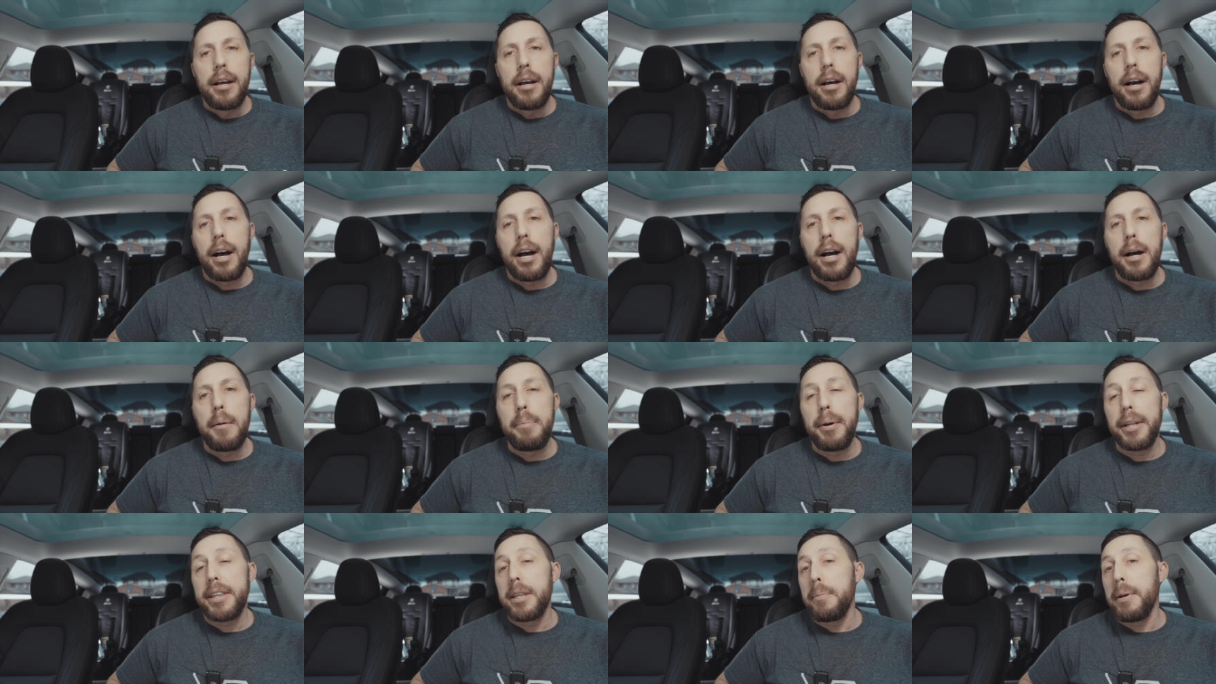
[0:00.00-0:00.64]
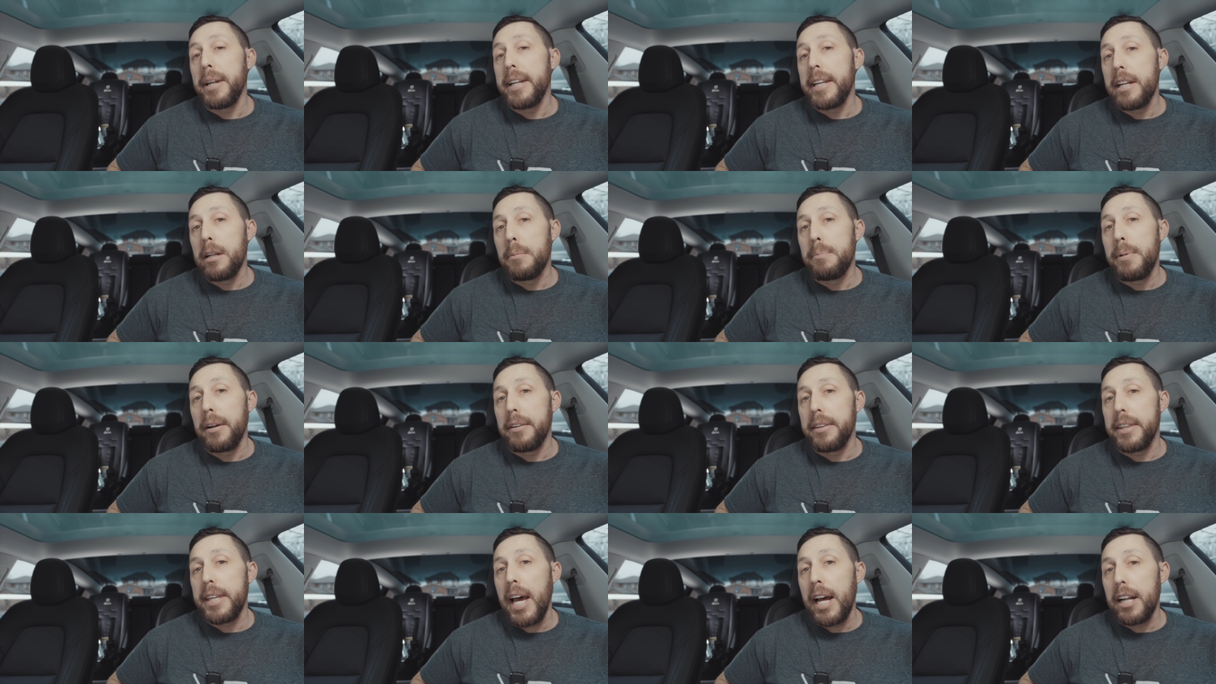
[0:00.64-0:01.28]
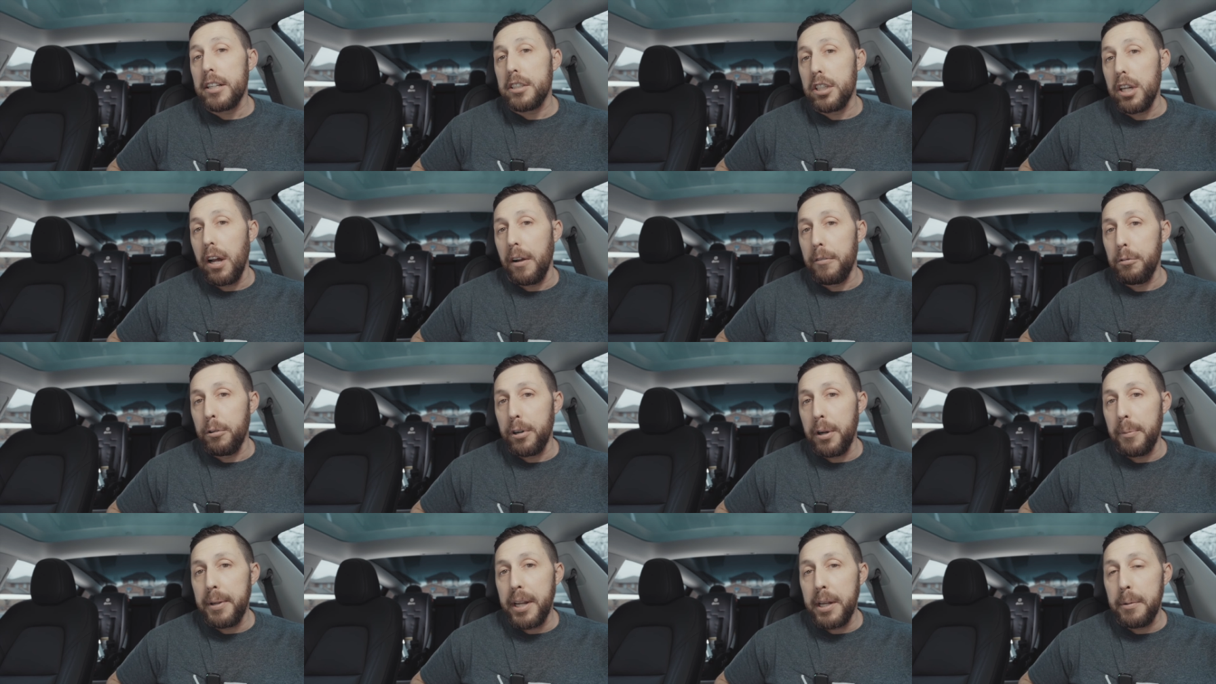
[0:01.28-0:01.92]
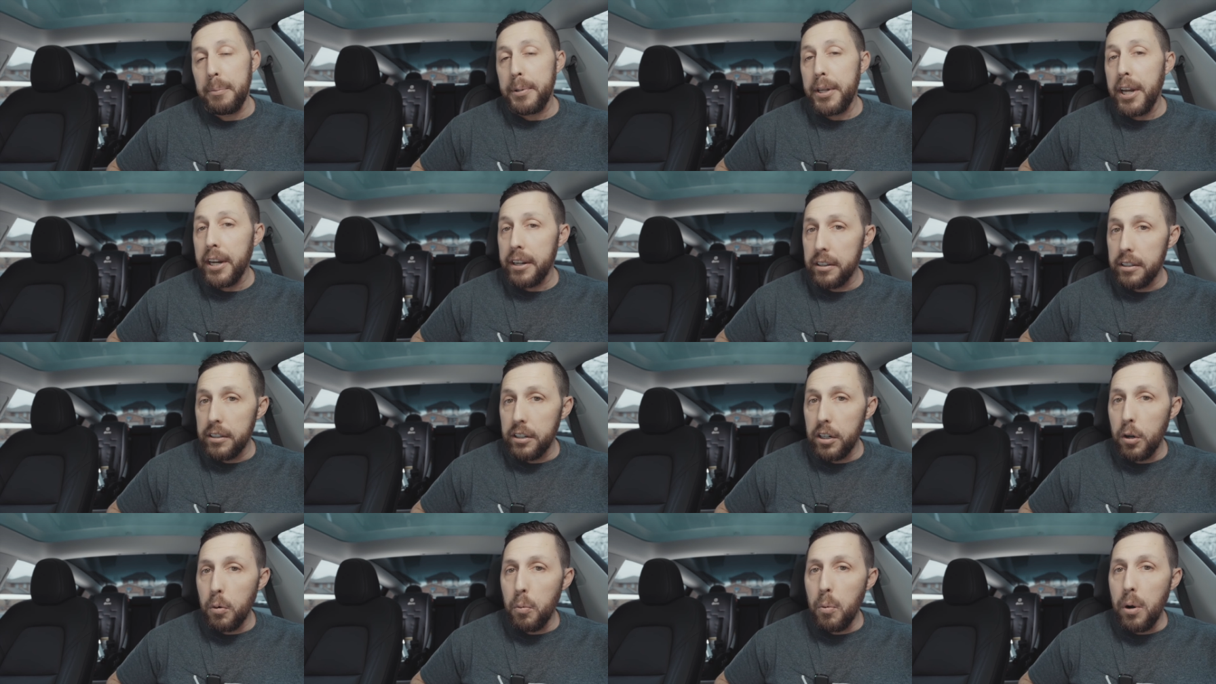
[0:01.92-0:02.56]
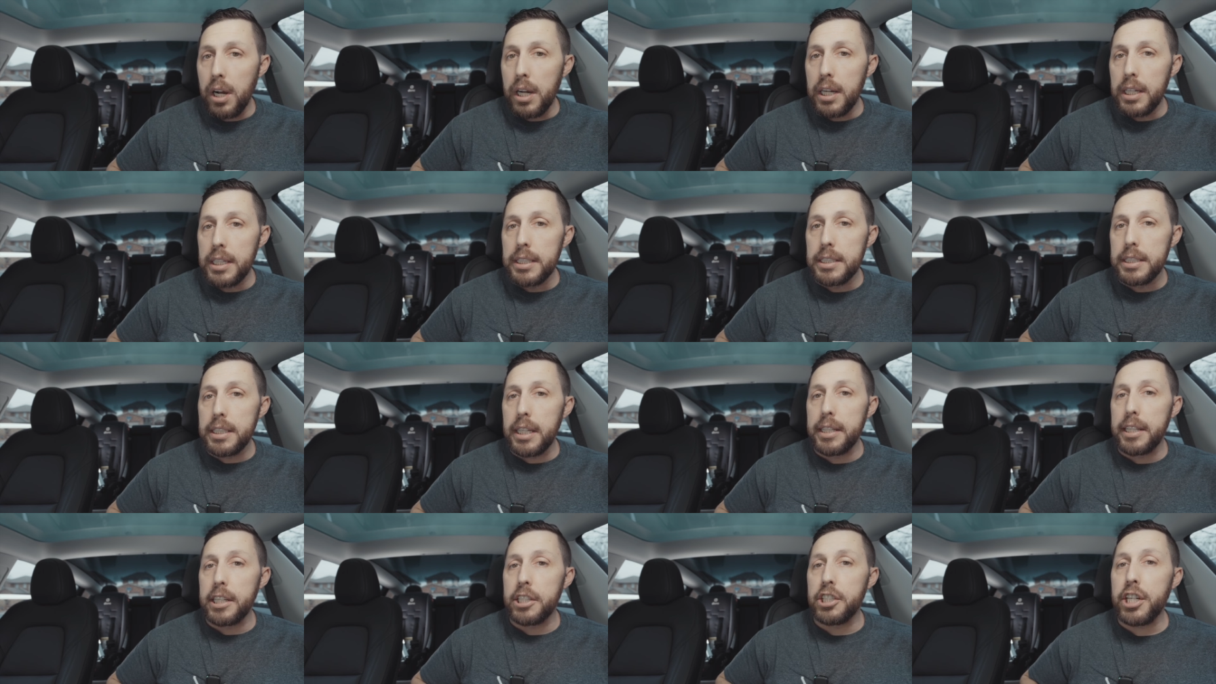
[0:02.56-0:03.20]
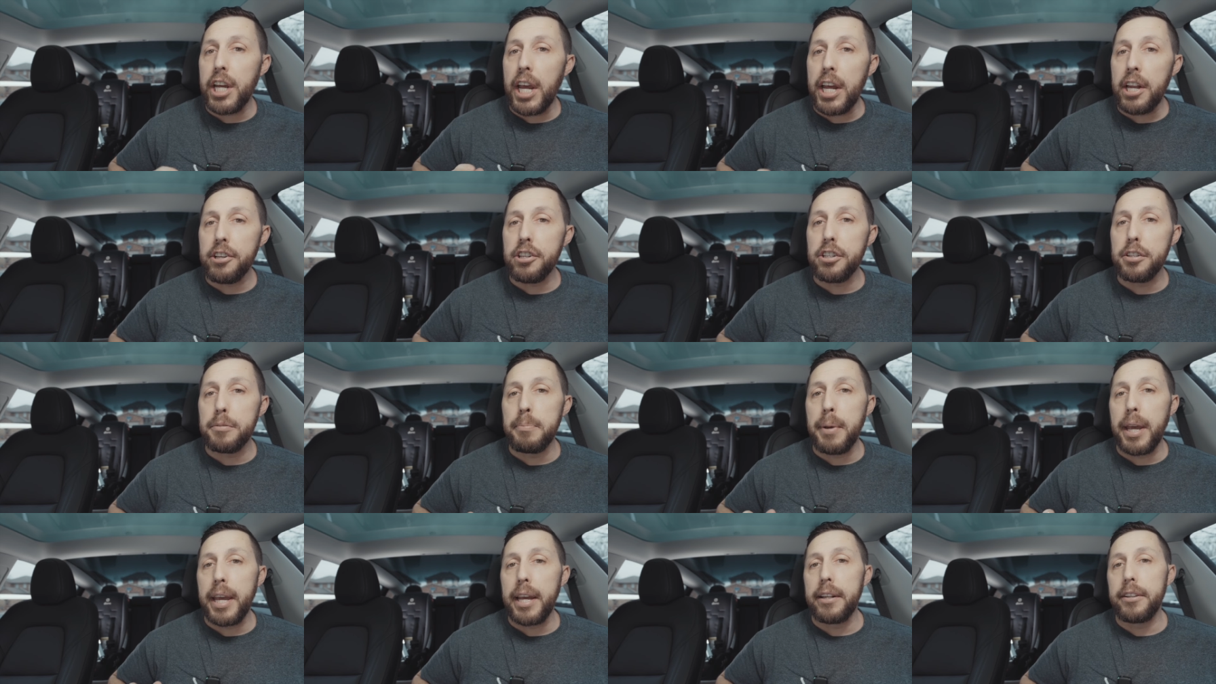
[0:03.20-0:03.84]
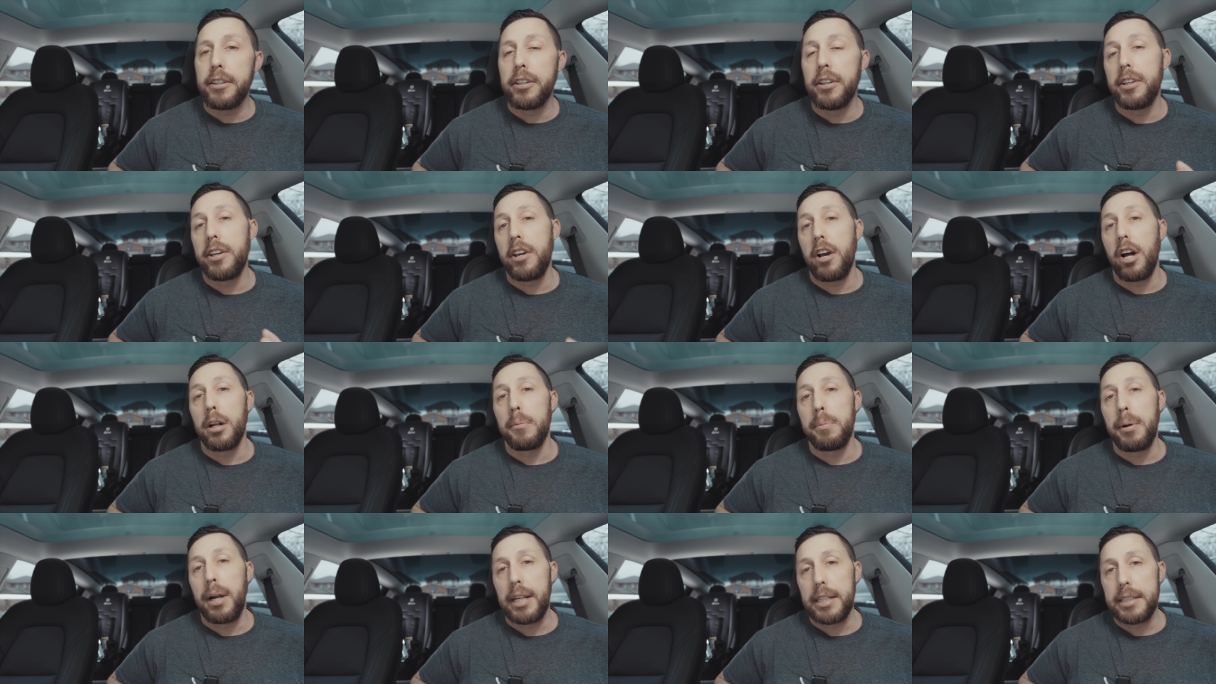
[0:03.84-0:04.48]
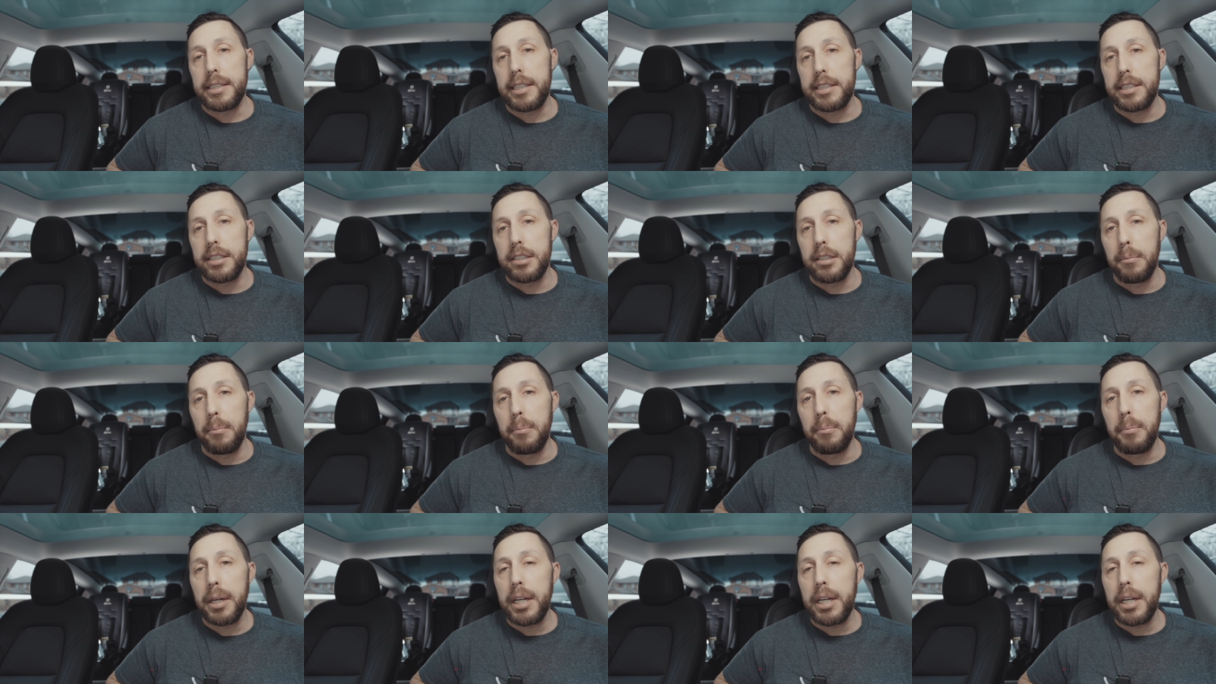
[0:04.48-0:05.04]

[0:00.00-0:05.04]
But the big deal about that software update in particular was the changes made to the Autopilot system,